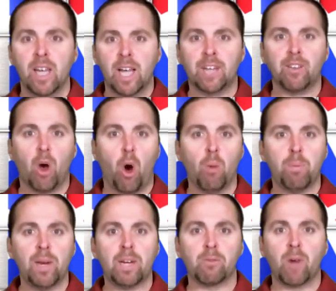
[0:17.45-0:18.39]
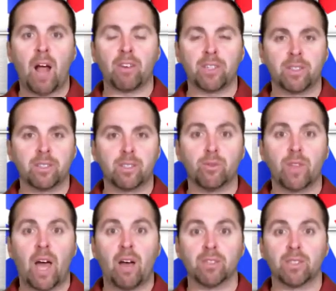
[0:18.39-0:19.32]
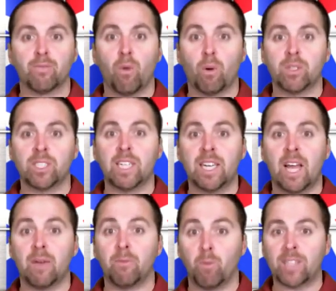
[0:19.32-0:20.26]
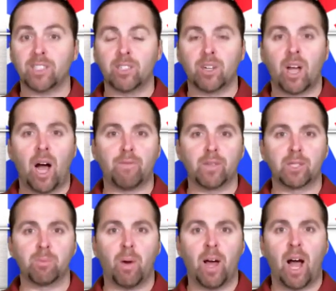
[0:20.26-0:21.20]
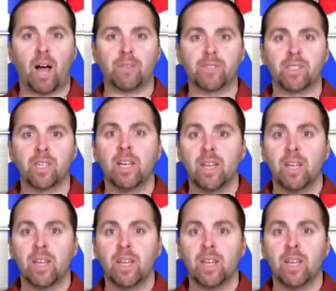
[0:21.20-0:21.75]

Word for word: in the opening round of the 2014 Western Conference playoffs.